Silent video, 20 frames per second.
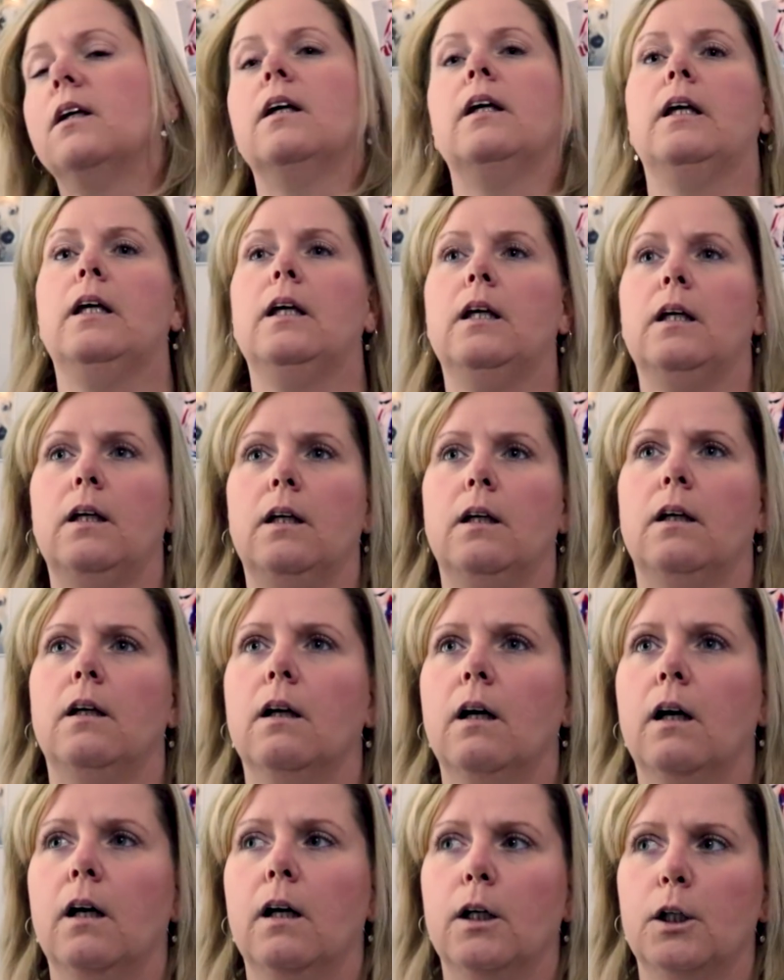He
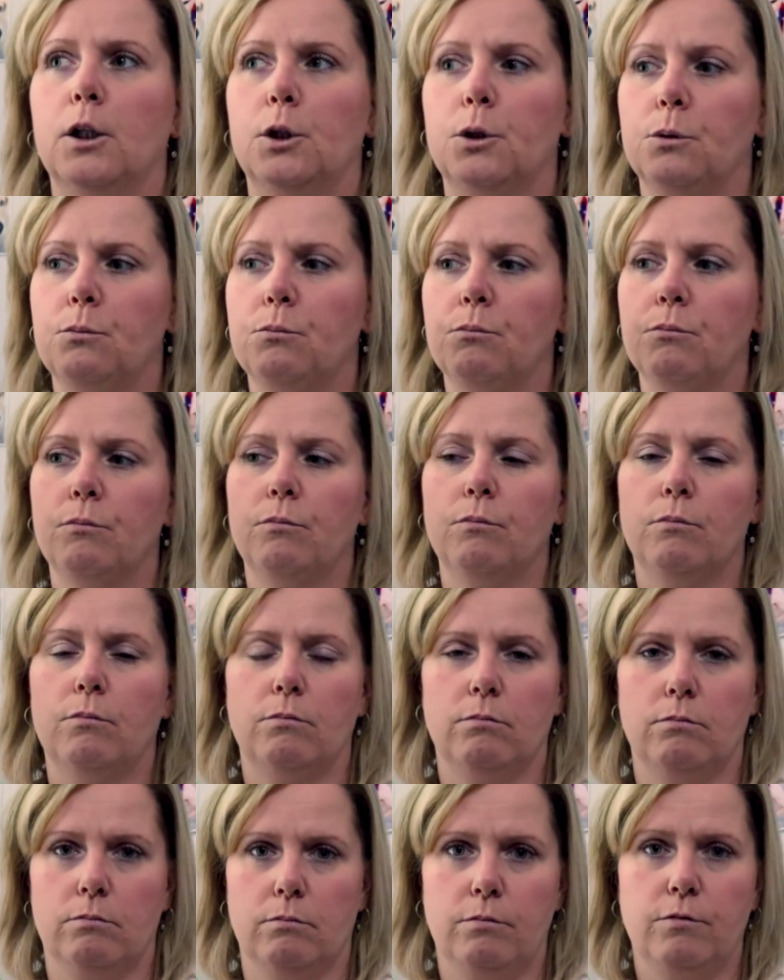flies
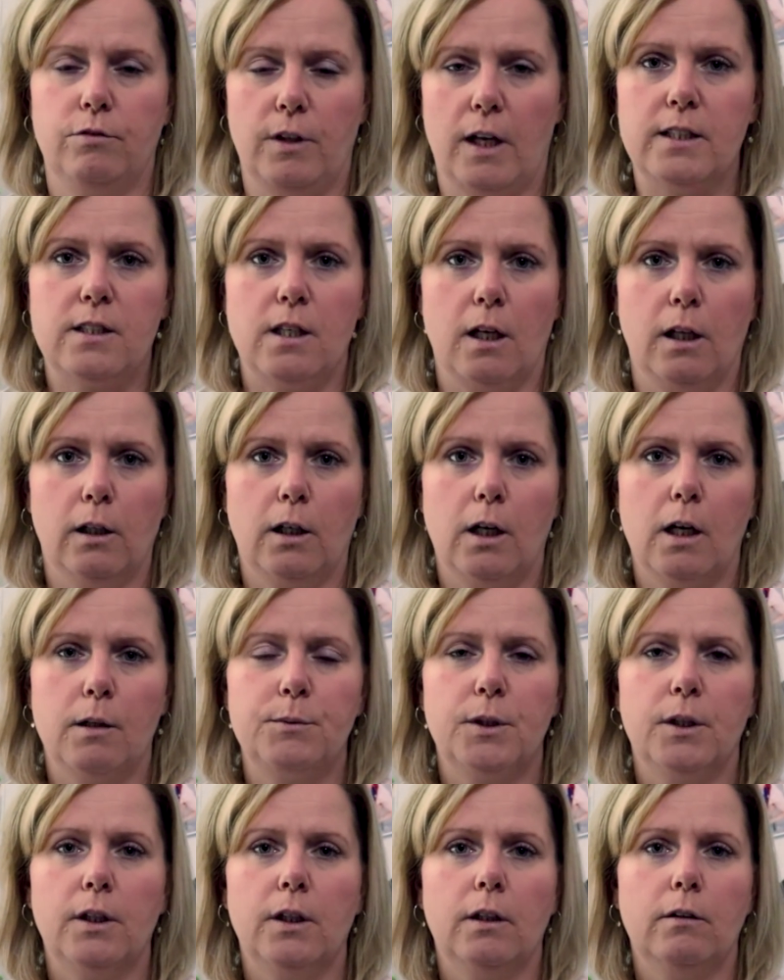a
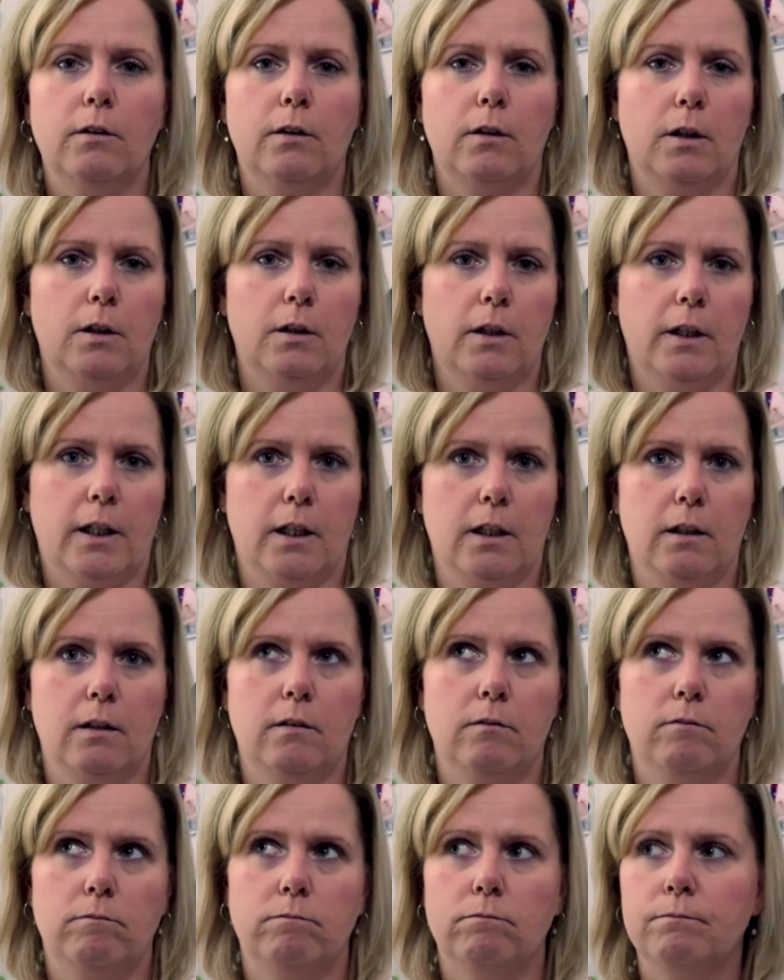helicopter, like
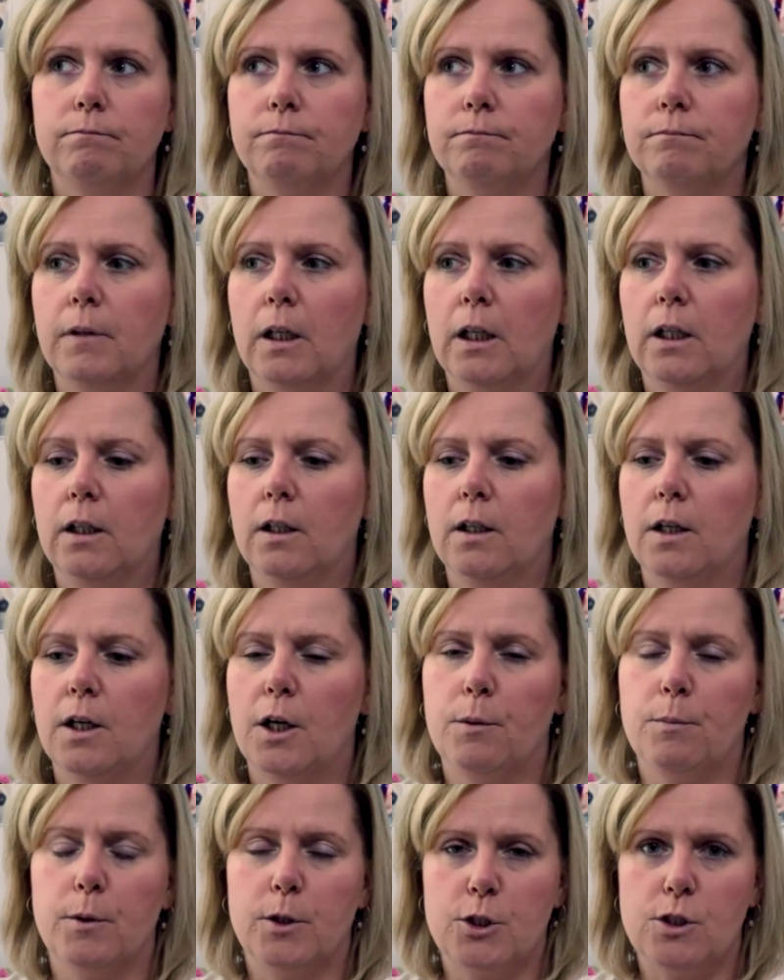a
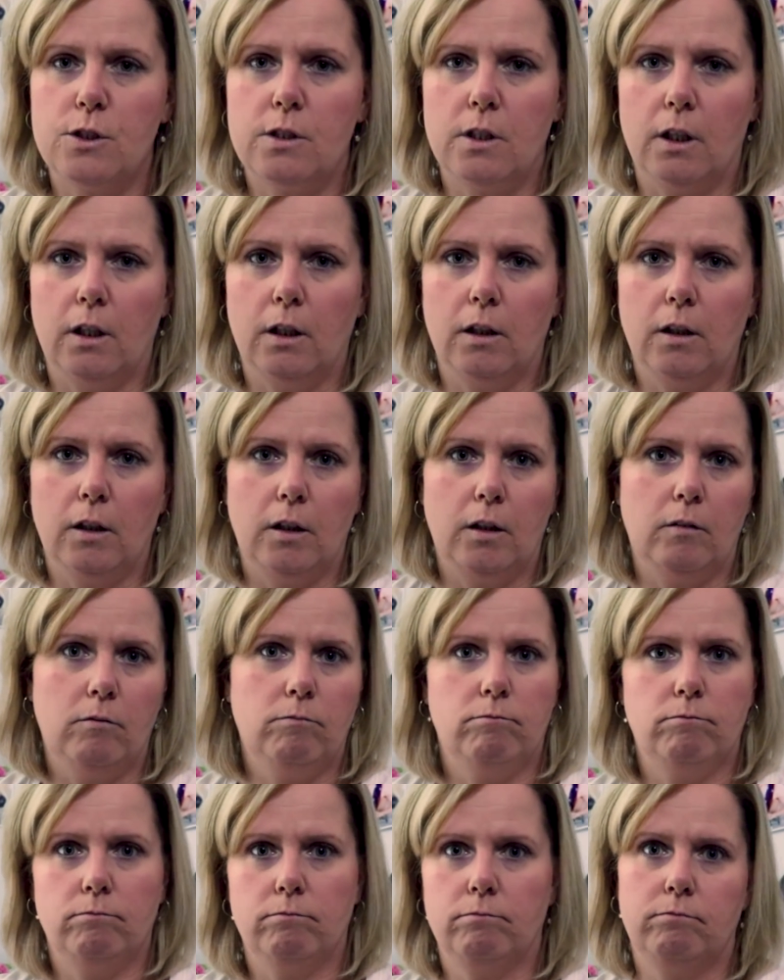emergency